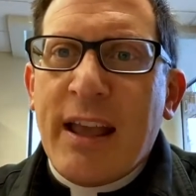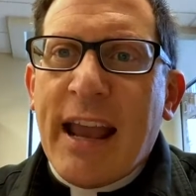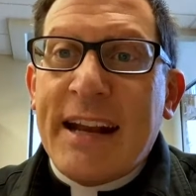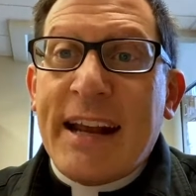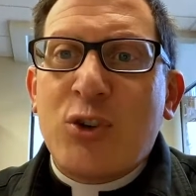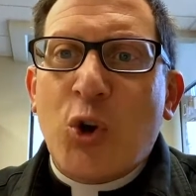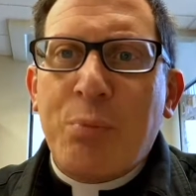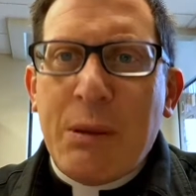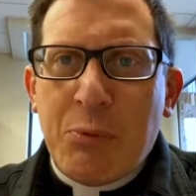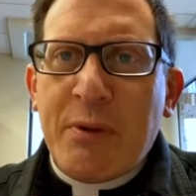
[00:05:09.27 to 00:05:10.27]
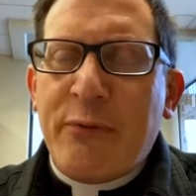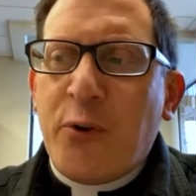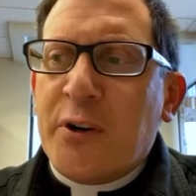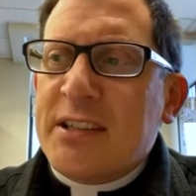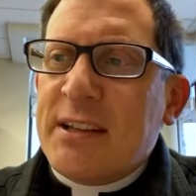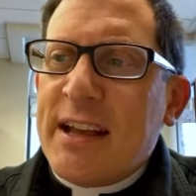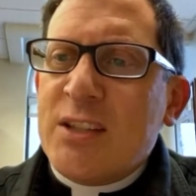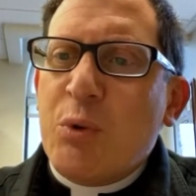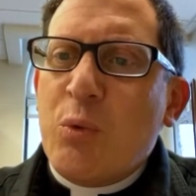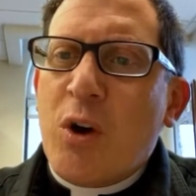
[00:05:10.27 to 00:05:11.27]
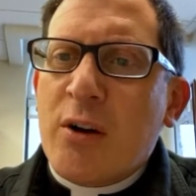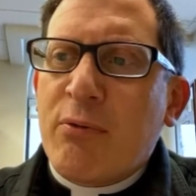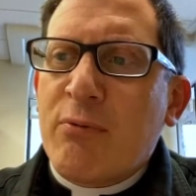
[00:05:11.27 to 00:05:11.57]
And I told people before, I said, as we walk